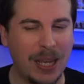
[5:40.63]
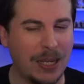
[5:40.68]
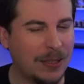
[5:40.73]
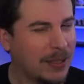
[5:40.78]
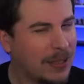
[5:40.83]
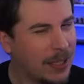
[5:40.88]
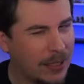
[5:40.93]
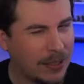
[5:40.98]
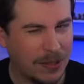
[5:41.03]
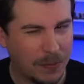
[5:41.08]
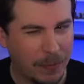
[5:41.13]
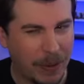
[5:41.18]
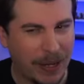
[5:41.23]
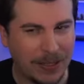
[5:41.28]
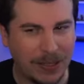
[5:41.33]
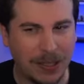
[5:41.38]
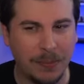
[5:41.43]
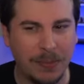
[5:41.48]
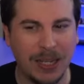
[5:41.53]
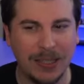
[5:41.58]
I didn't
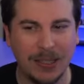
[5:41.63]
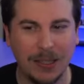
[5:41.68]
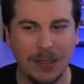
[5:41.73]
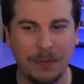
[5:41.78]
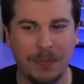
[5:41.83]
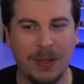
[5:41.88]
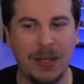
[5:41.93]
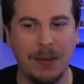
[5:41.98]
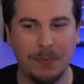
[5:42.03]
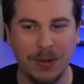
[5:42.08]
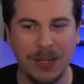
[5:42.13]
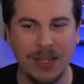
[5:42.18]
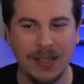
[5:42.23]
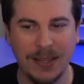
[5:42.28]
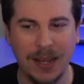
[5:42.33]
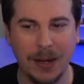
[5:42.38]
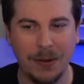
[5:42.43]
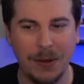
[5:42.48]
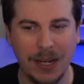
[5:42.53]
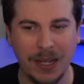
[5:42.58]
expect to be ended up playing Prince
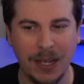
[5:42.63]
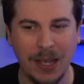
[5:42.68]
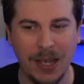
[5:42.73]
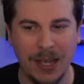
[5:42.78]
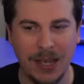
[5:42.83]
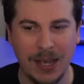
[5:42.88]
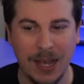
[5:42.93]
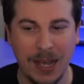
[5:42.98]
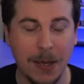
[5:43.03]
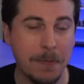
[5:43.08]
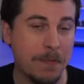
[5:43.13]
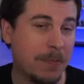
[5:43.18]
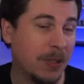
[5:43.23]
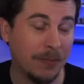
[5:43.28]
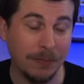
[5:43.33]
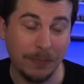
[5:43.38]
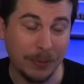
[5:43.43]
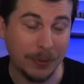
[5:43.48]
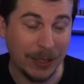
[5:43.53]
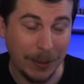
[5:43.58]
Eric,
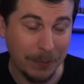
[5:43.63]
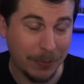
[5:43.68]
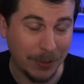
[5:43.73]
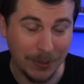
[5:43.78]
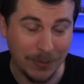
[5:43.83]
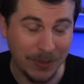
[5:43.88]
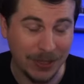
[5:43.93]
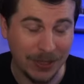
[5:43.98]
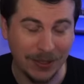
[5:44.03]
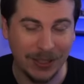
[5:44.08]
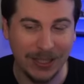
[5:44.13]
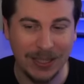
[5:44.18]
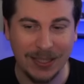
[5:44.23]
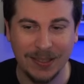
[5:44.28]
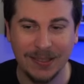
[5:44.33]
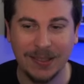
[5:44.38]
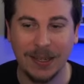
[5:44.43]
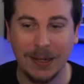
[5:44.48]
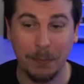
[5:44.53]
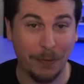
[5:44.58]
but I put him in the
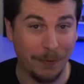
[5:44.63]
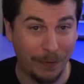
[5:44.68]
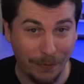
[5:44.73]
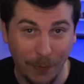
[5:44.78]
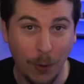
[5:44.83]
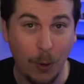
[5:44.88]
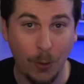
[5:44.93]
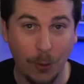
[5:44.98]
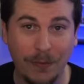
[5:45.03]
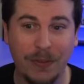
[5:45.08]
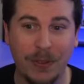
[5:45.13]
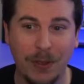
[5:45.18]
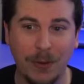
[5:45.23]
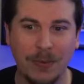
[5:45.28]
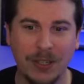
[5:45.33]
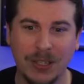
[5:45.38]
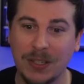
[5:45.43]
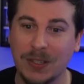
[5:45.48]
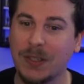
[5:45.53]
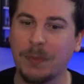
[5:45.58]
list. I put 4 of them,
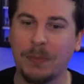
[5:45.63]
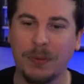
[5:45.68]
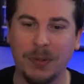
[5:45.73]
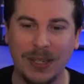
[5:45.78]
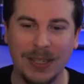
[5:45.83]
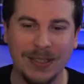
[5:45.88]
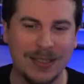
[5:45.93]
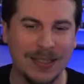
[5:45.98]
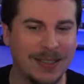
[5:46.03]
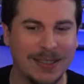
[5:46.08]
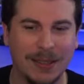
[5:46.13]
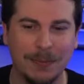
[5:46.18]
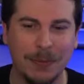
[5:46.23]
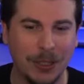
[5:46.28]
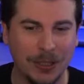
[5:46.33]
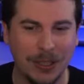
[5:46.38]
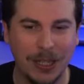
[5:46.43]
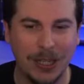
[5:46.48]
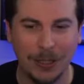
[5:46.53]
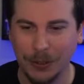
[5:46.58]
which is surprising because I'm
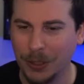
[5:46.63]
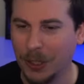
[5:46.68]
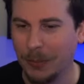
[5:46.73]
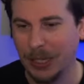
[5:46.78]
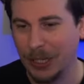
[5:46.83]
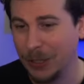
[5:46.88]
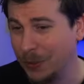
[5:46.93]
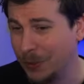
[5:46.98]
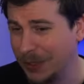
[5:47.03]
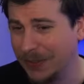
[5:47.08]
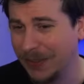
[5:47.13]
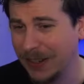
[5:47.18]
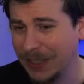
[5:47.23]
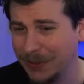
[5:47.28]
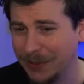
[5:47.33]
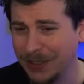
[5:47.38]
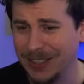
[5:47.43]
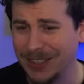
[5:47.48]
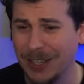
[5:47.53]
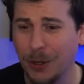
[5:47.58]
not normally a huge fan
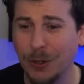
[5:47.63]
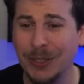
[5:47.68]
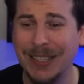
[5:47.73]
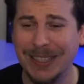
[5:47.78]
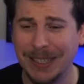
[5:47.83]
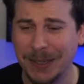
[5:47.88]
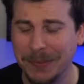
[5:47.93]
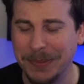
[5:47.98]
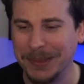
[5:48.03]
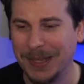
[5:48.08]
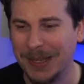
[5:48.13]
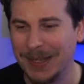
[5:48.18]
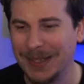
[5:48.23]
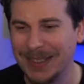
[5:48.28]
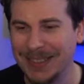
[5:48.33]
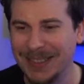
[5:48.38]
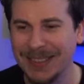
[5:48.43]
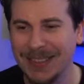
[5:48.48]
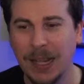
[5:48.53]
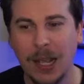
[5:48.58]
of uninkable
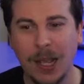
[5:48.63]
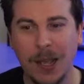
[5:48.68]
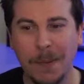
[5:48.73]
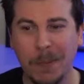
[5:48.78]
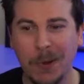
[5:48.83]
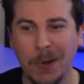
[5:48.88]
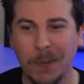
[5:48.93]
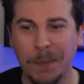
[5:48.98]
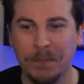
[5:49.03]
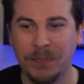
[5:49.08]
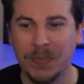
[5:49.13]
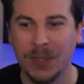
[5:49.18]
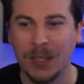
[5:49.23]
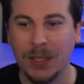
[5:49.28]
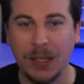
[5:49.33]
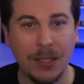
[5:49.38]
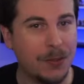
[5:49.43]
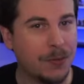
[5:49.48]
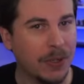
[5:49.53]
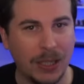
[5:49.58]
cards. But
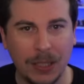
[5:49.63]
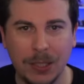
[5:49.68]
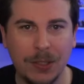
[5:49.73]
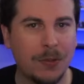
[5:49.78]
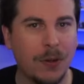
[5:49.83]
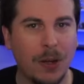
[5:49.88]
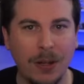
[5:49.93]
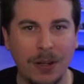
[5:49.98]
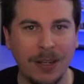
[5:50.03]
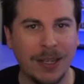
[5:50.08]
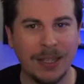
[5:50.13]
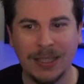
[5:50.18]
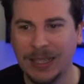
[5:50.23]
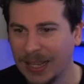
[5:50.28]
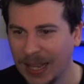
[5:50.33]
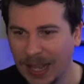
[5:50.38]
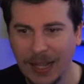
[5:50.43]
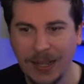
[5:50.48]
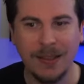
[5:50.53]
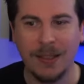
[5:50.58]
he's really strong. And
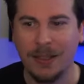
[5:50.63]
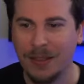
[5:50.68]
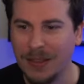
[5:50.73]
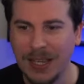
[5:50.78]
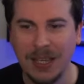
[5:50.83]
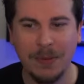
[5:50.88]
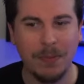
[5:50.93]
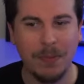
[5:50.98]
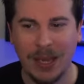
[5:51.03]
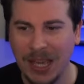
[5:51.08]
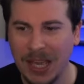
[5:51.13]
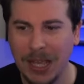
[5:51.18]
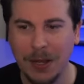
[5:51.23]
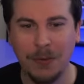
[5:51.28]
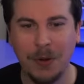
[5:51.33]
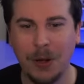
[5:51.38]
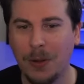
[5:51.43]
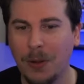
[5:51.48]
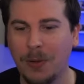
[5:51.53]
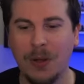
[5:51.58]
again, theme,
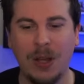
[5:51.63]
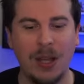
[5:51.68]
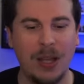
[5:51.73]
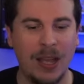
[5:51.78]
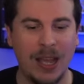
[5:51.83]
hero.